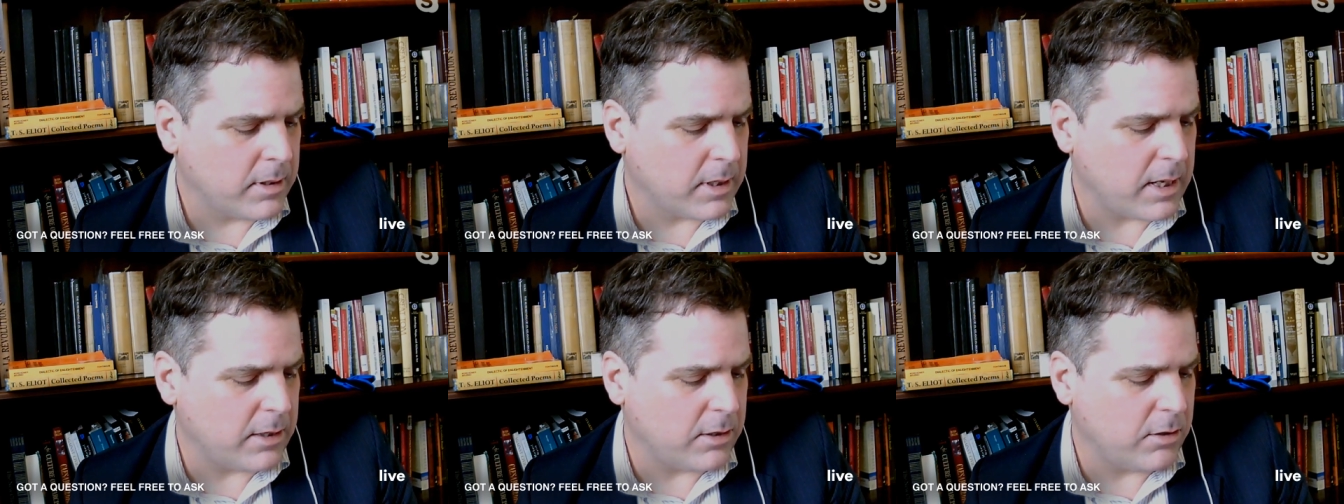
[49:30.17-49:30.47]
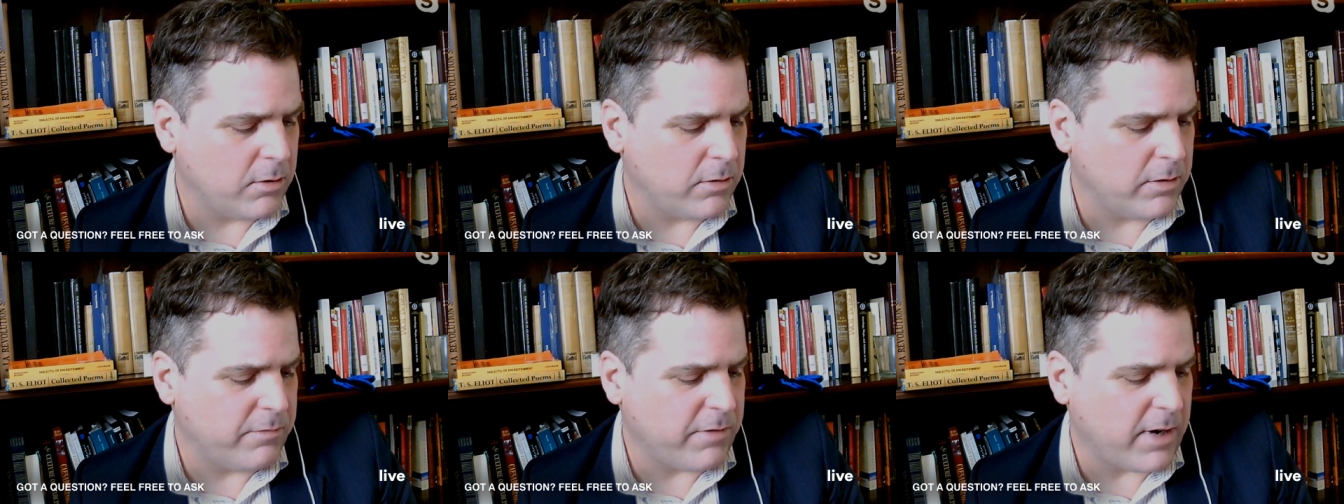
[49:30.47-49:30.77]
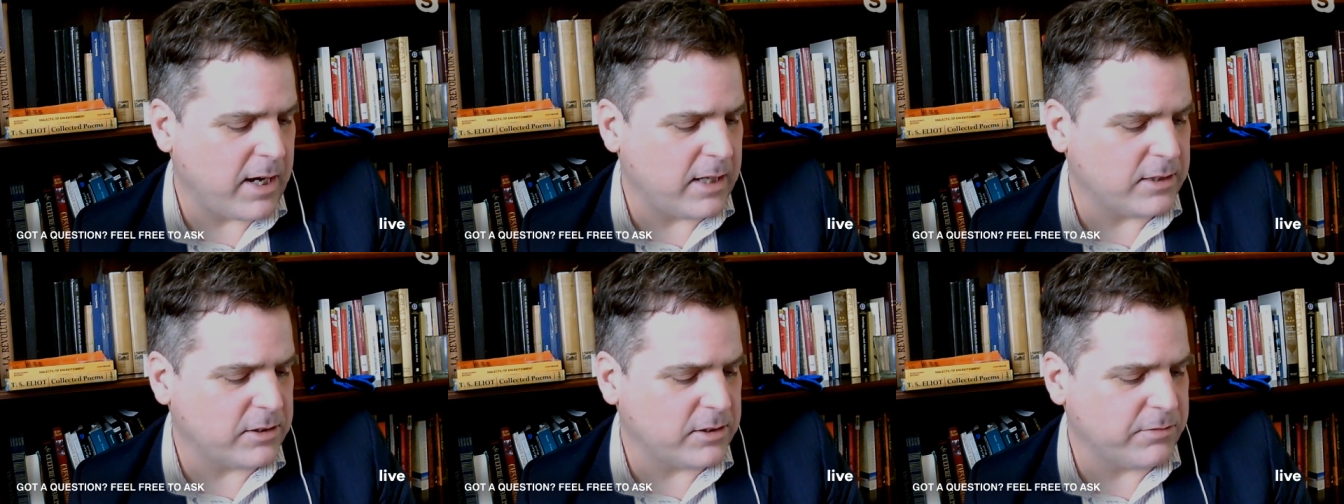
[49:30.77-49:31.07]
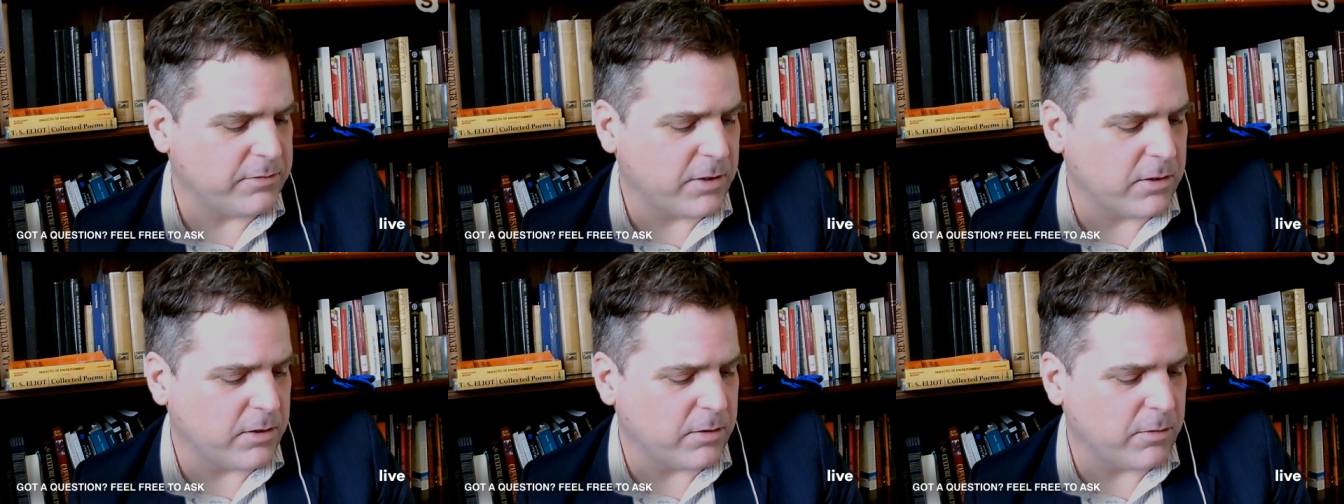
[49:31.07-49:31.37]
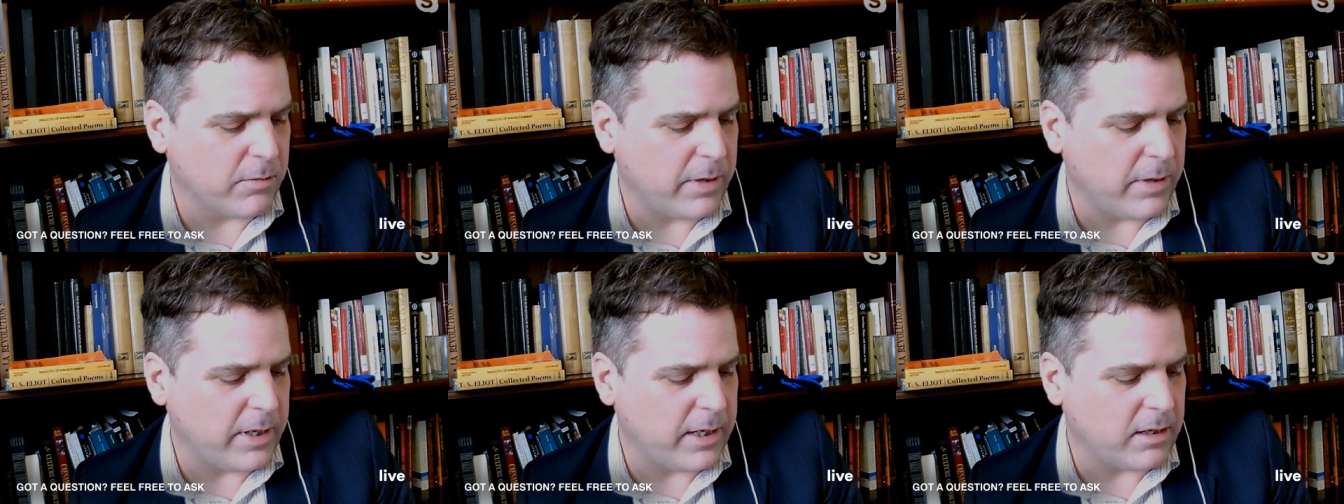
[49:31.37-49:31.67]
Can you advise
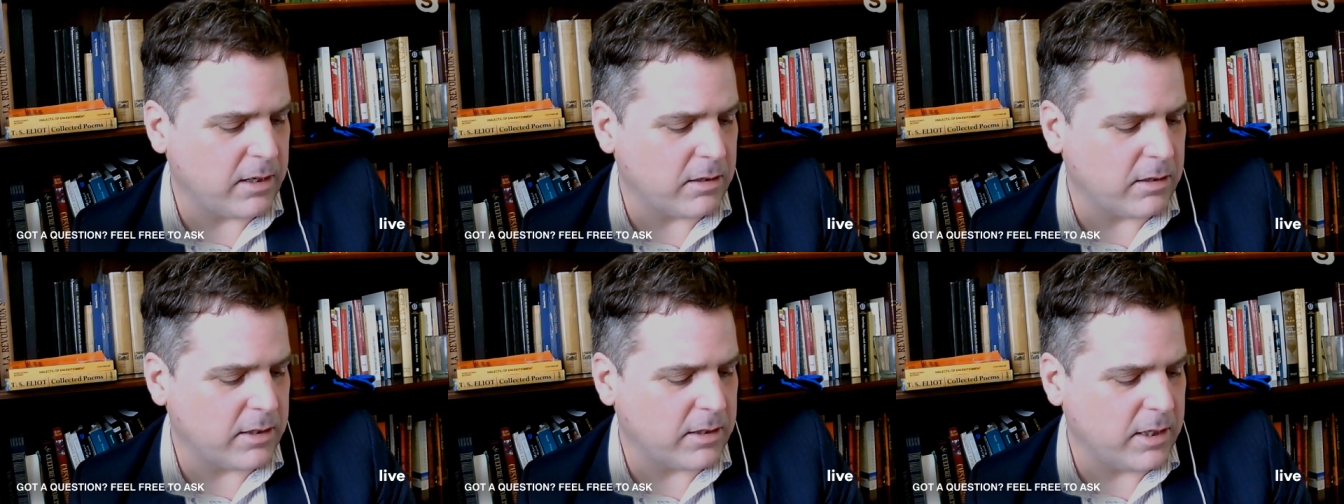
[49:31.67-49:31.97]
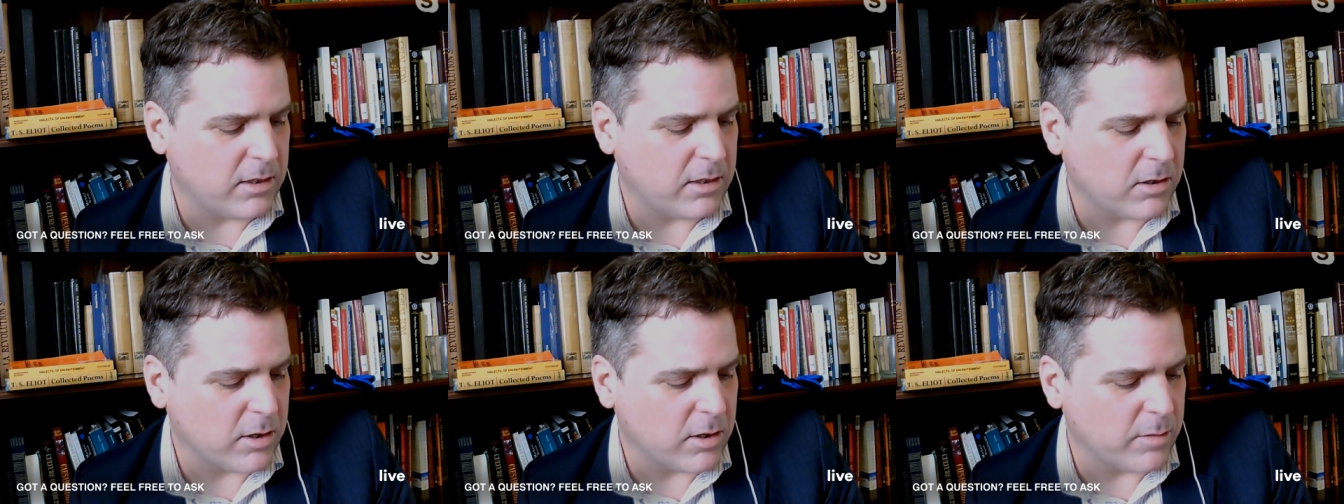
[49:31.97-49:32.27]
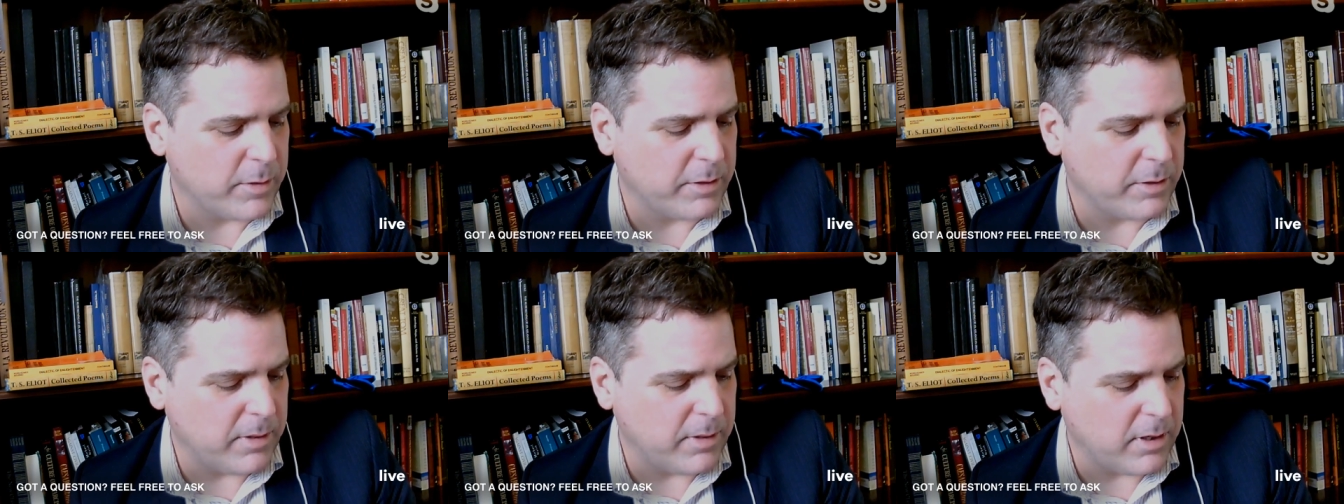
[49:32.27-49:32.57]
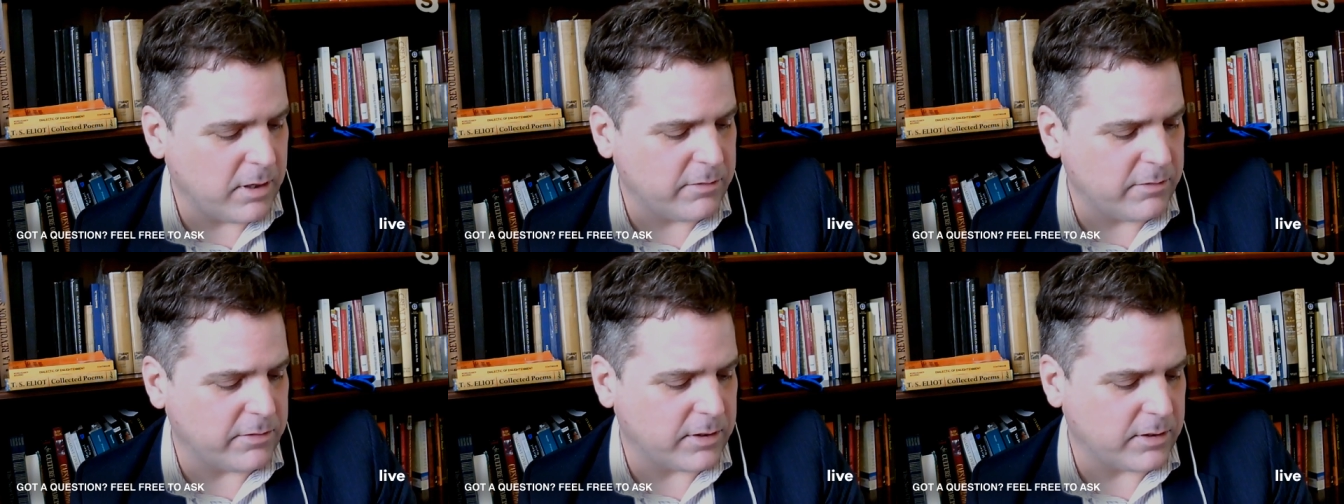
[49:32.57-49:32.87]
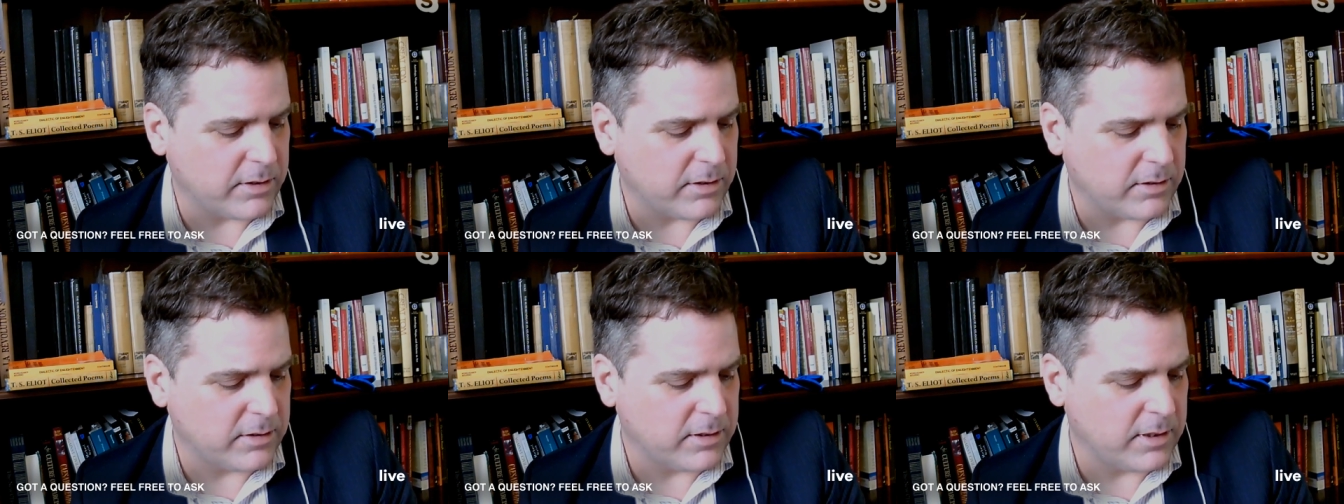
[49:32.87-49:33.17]
further reading on Herman
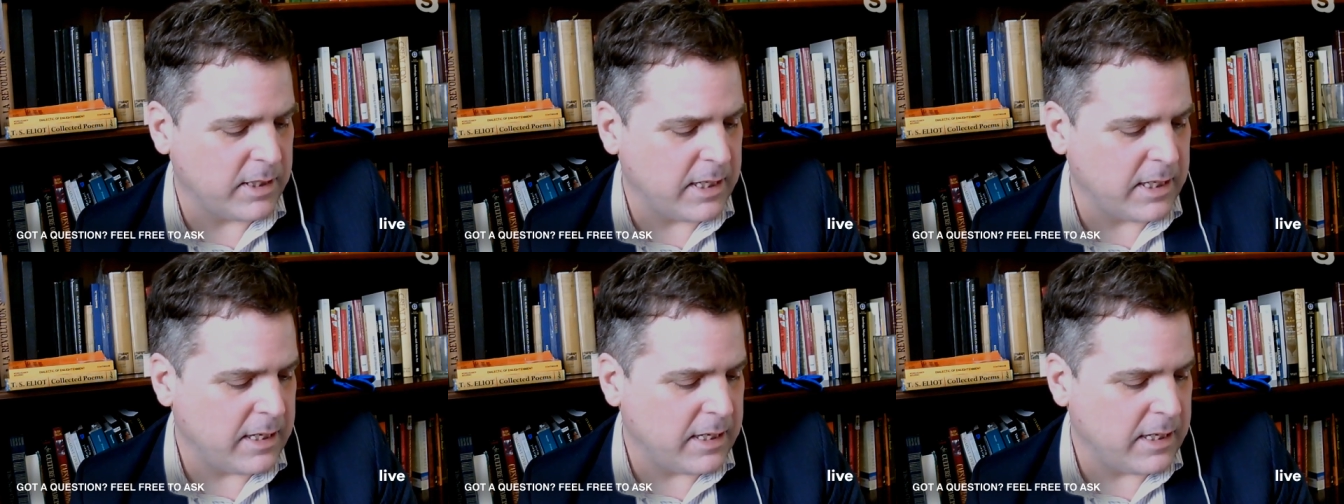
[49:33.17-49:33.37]
Melville